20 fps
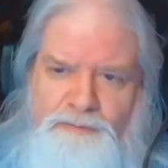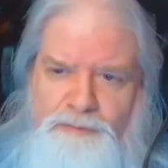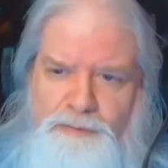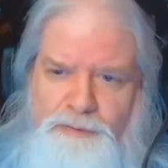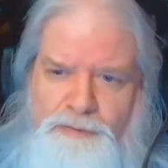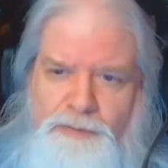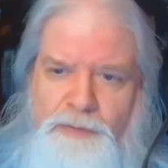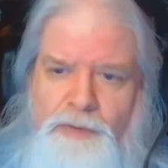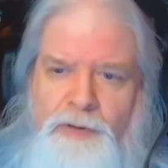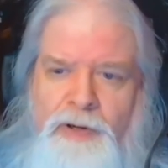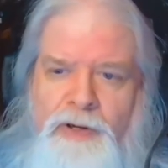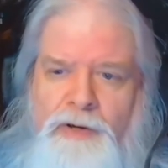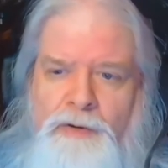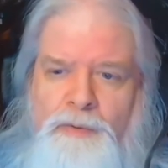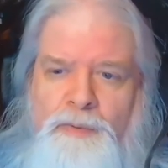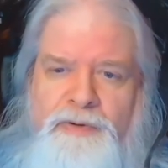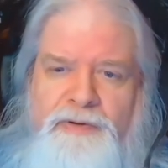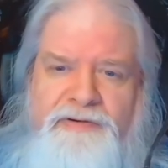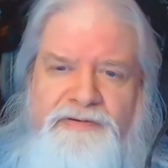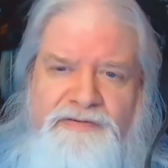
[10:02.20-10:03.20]
for you.
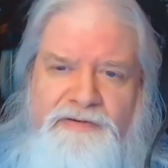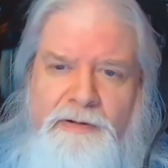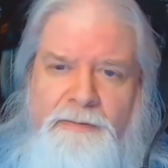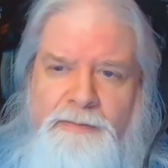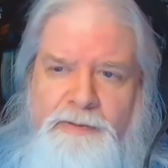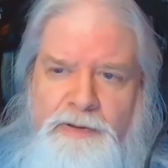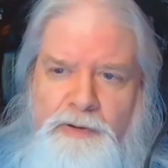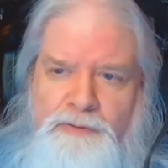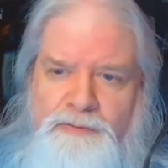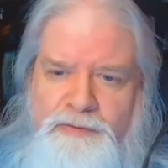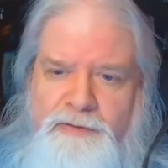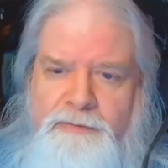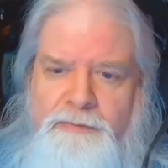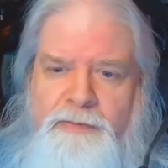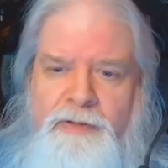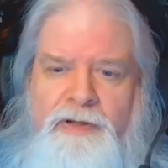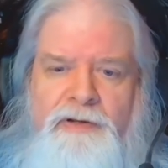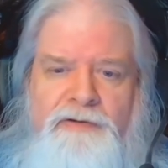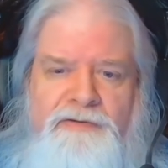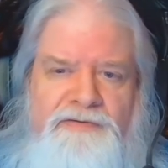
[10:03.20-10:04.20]
We stumble over them
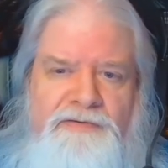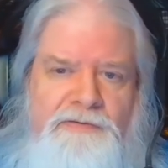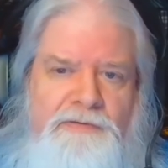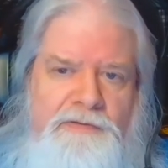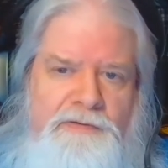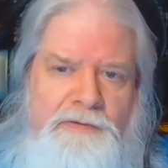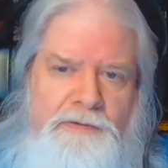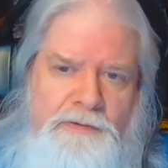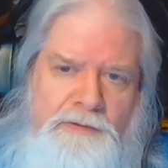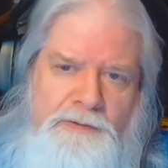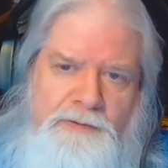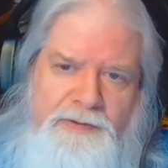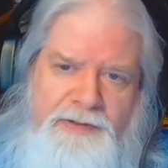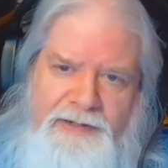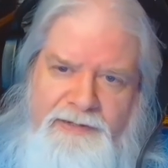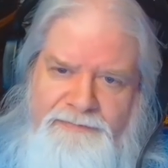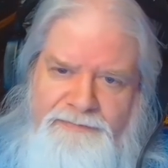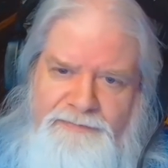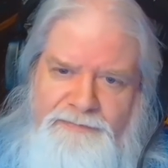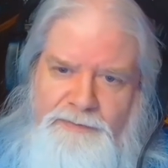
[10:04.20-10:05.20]
so you don't
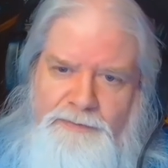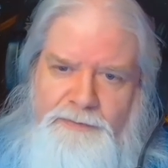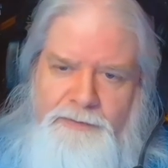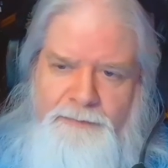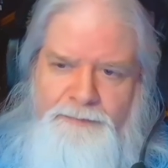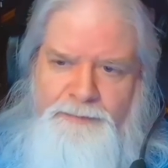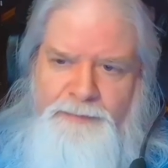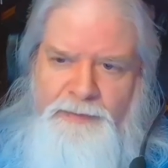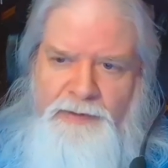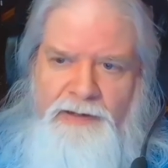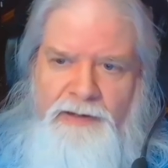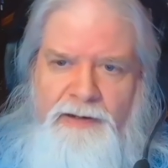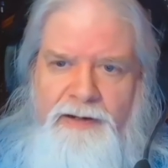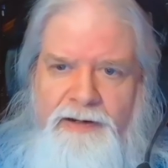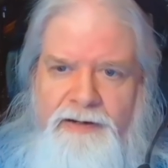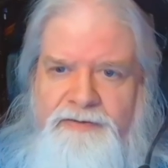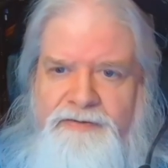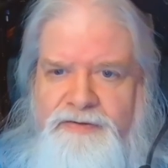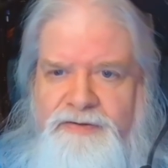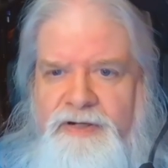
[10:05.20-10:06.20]
have to.
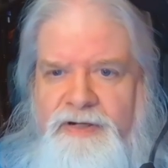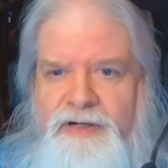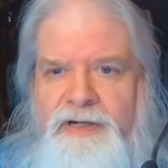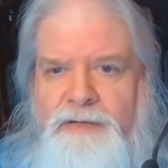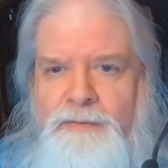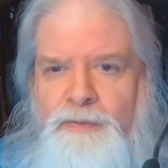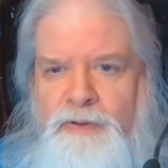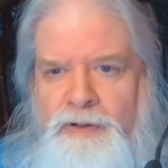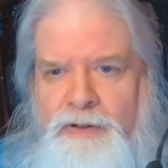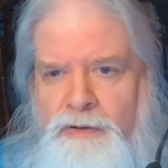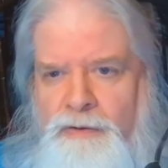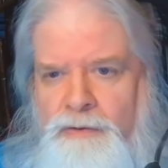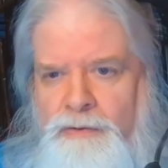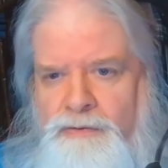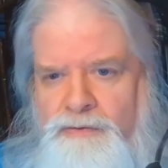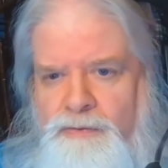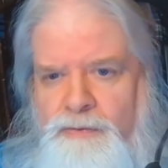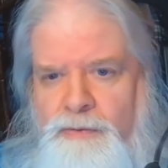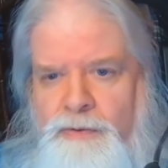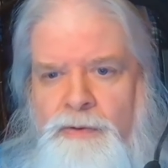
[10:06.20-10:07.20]
And today we go
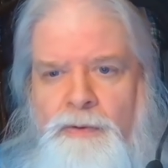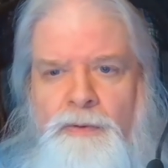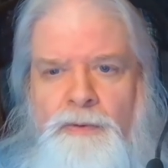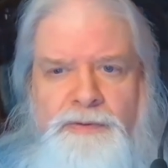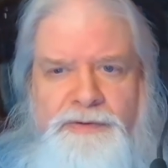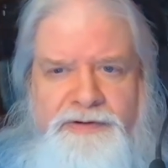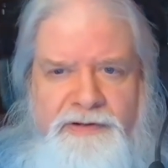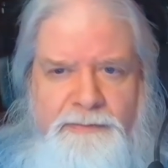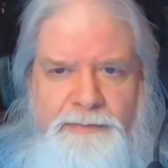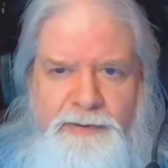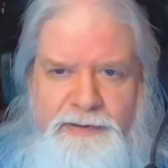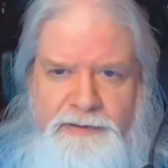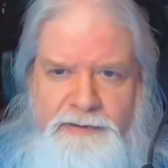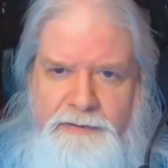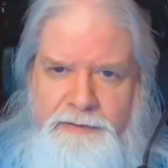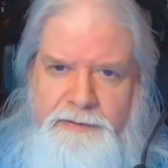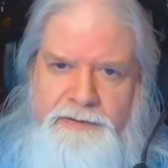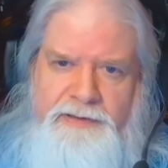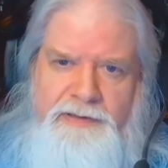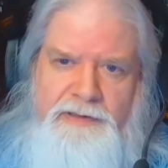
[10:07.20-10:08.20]
to an oldie but
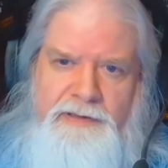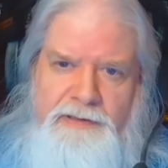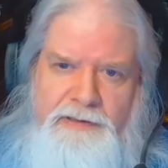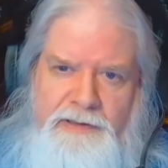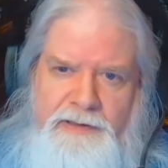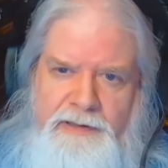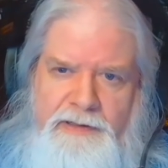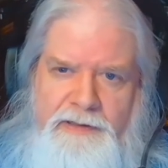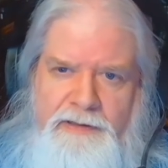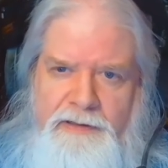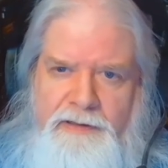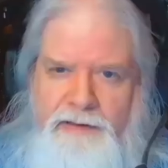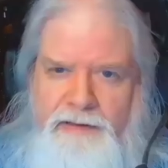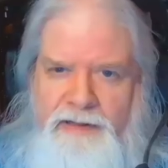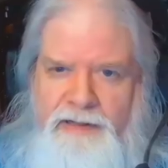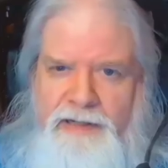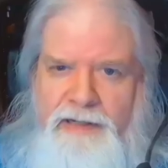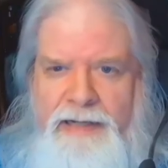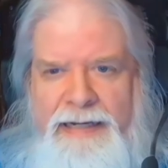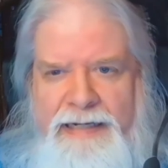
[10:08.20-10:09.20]
goodie in
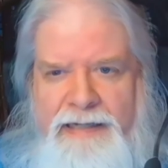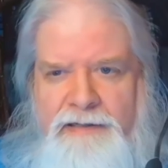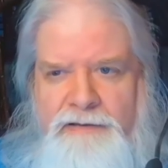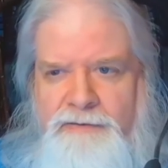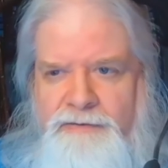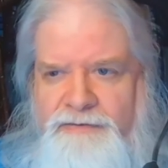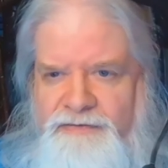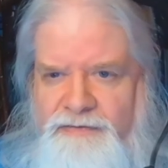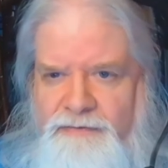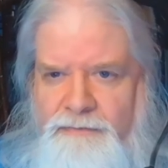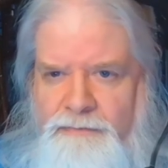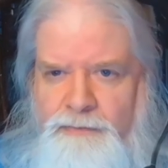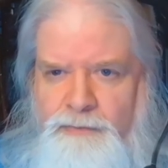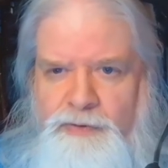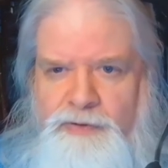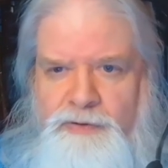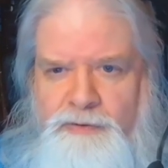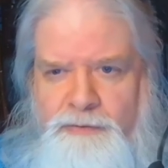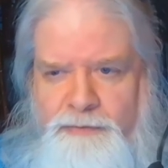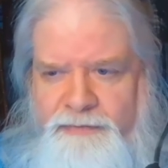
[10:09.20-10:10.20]
the Annals of the
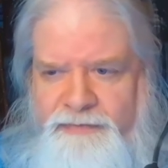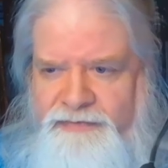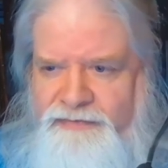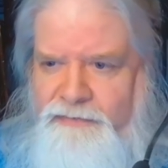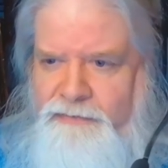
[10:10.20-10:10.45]
Realms,